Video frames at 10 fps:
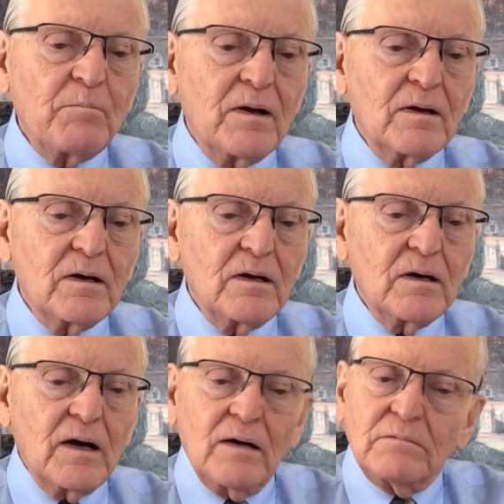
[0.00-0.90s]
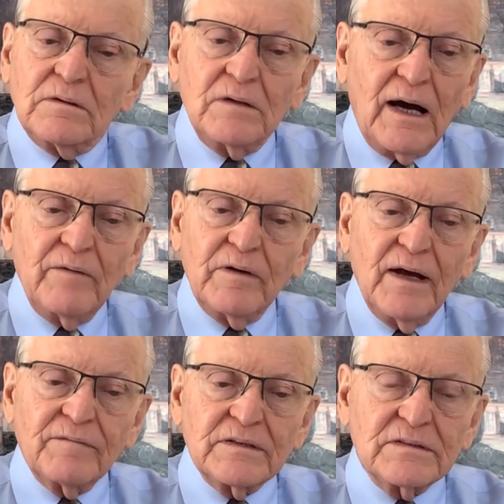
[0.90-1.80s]
I would
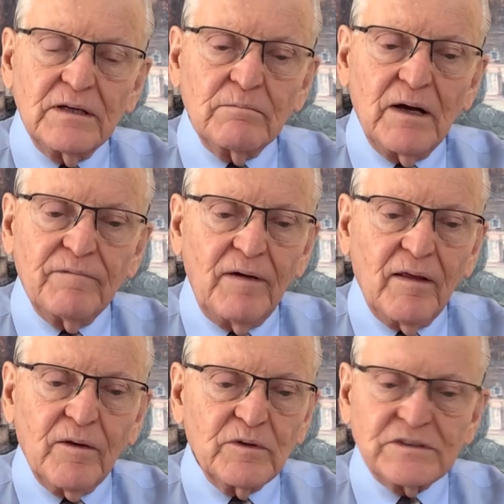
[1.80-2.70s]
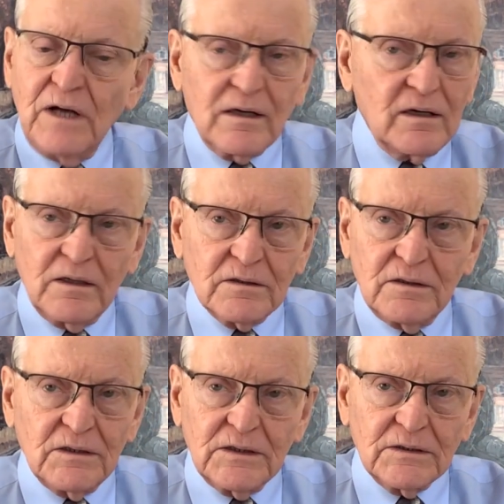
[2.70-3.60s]
have to say my father was not an
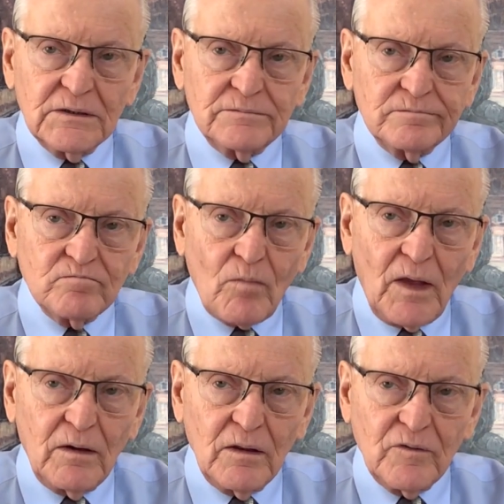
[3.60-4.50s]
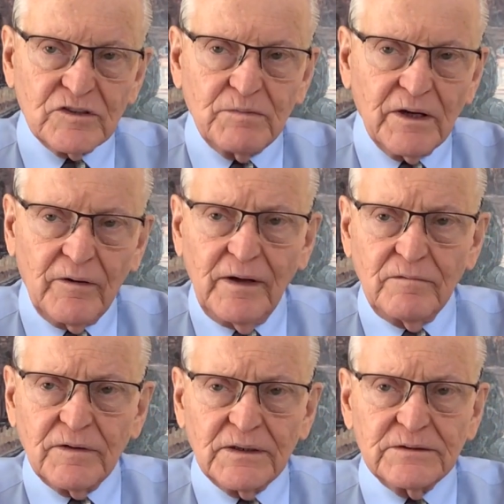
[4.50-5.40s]
alcoholic, and neither was my
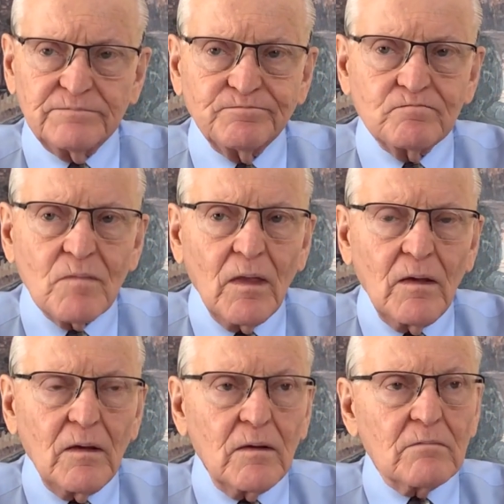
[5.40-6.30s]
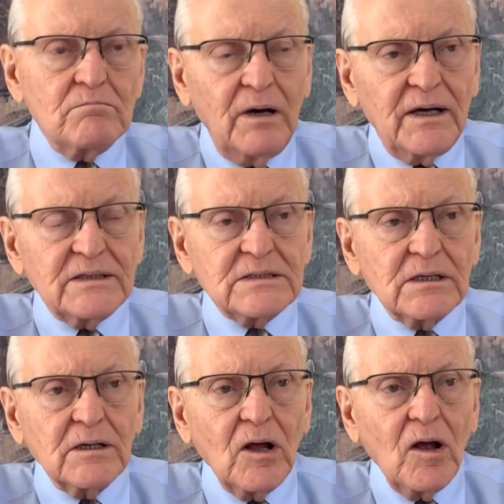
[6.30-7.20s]
grandfather. But
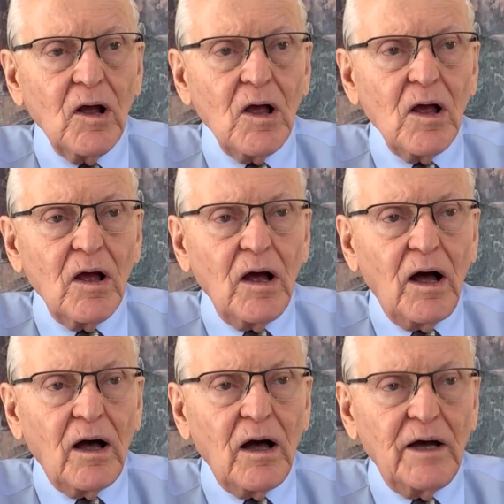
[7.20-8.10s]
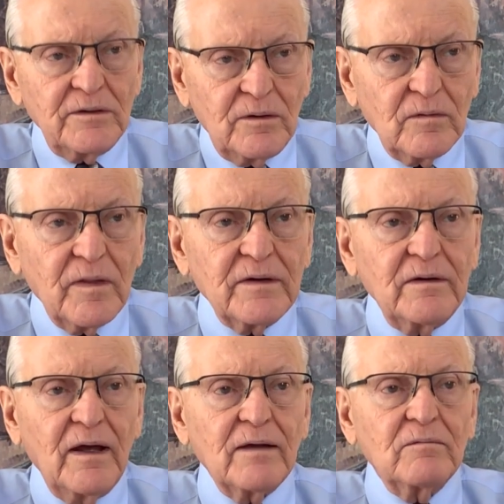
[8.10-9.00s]
I know
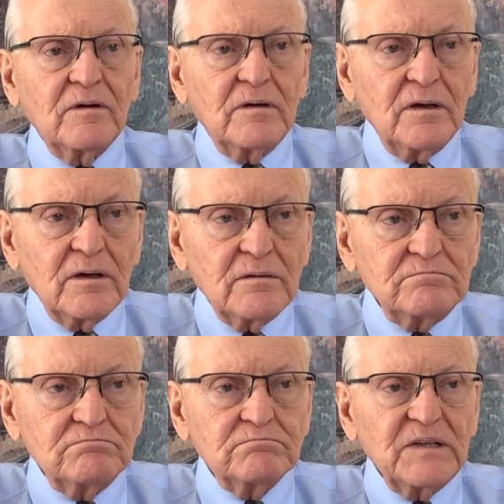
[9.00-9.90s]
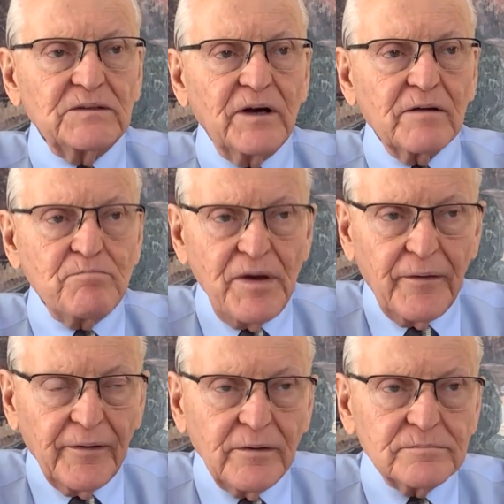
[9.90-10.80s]
that Dad would, they drank
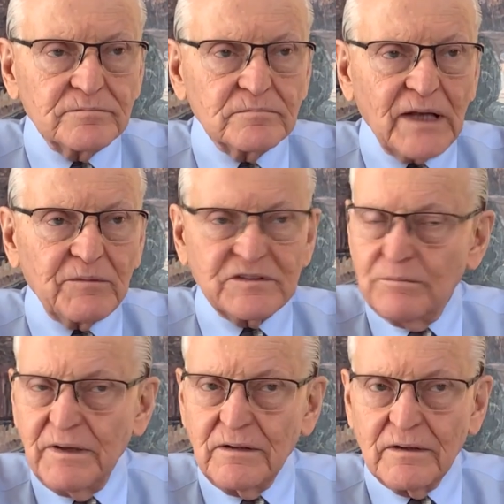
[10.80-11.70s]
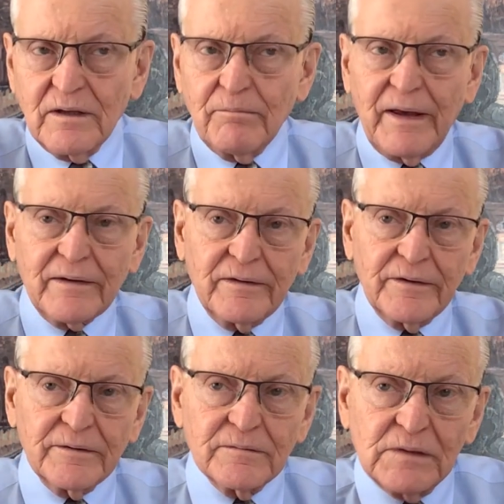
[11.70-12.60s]
beer. That was the big thing back
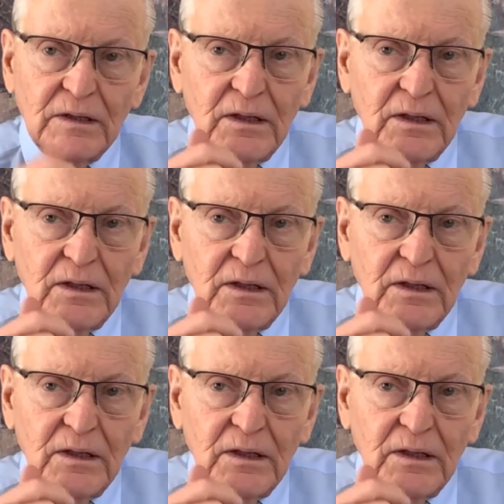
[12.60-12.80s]
there.